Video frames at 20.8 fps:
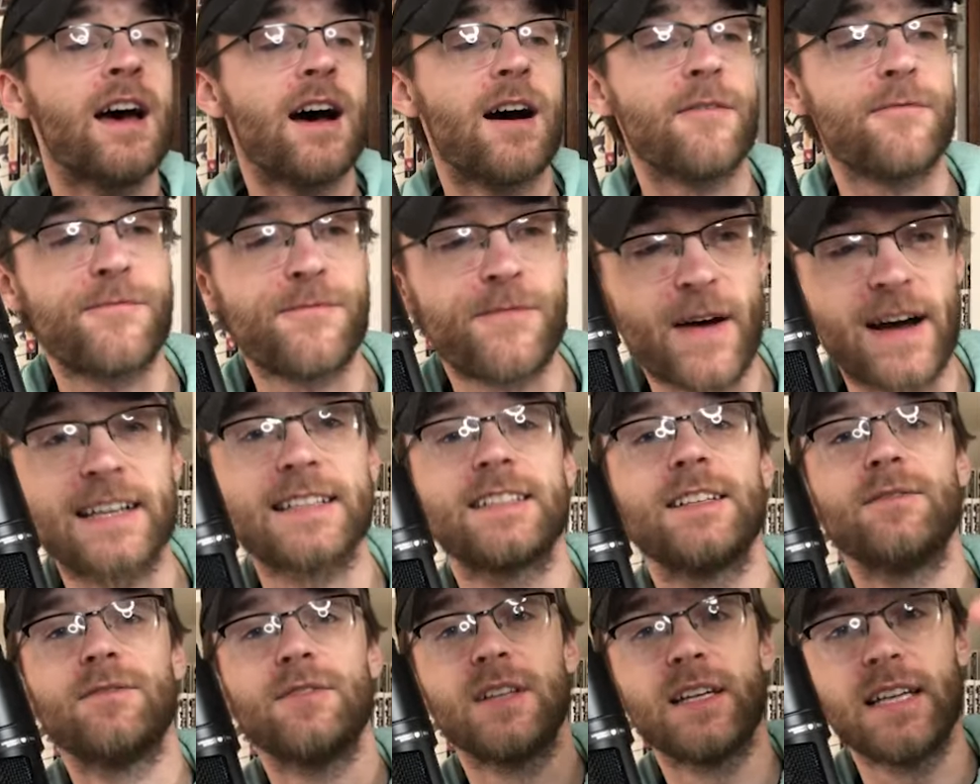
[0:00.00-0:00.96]

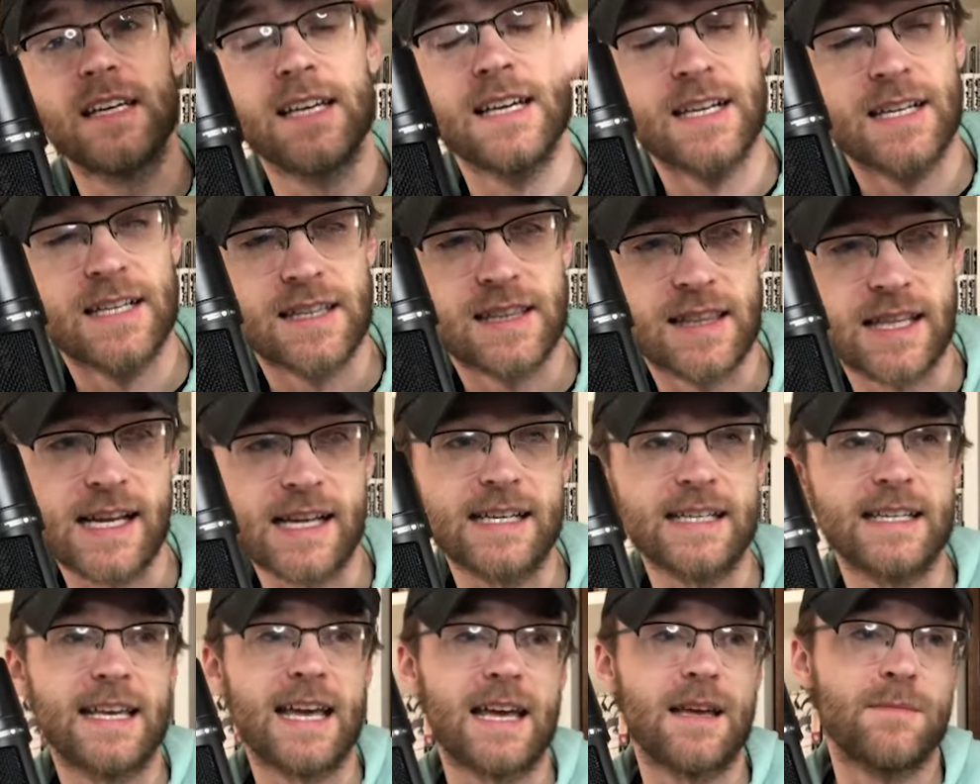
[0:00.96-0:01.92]
Effectively
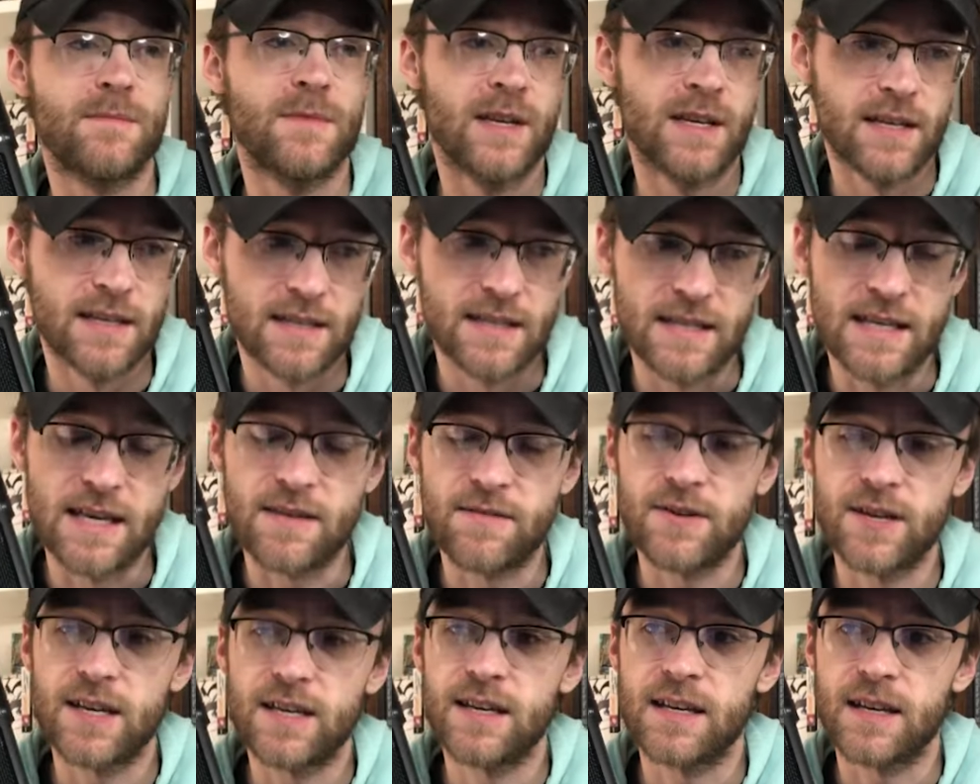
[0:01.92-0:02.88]
late game,
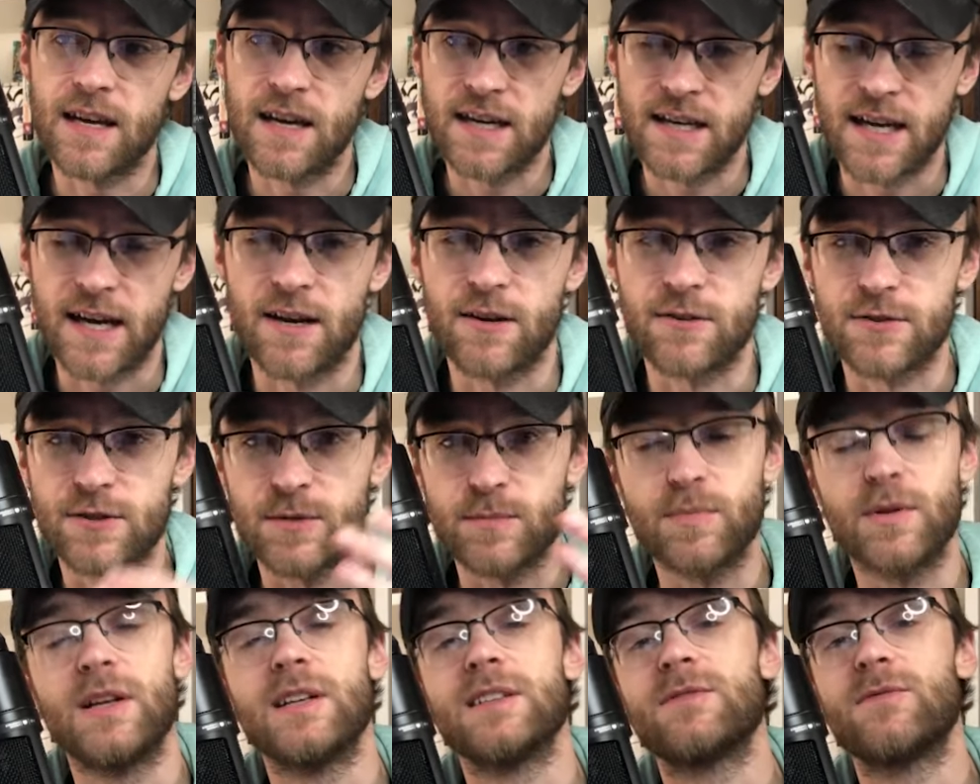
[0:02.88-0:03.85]
giving a character
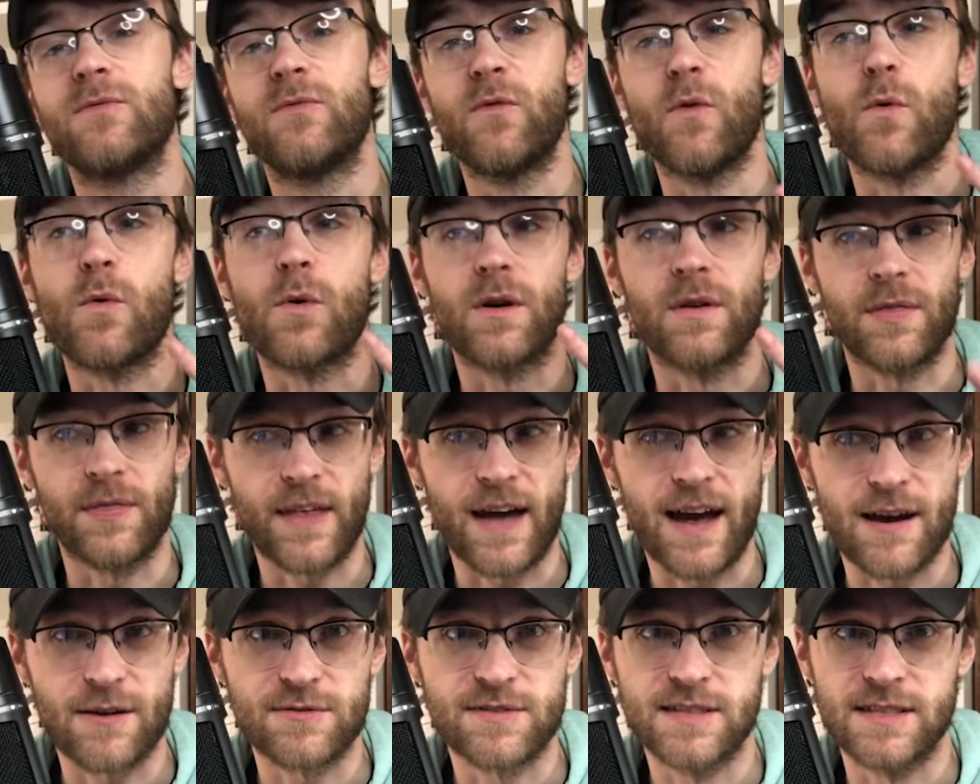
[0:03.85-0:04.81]
plus four
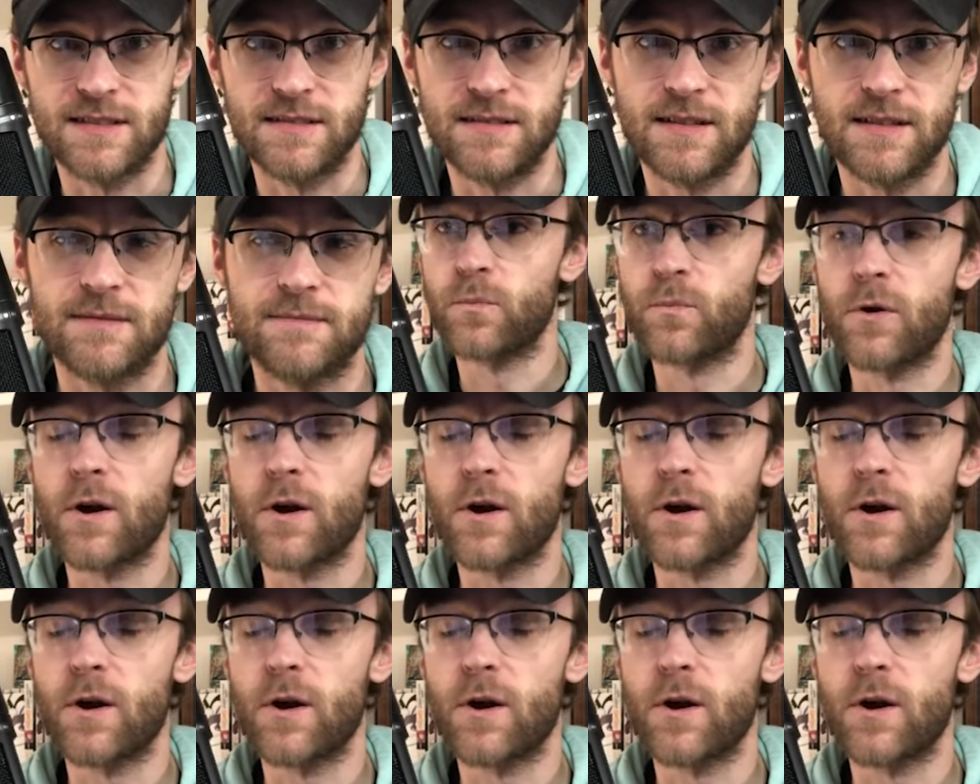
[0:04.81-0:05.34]
thousand.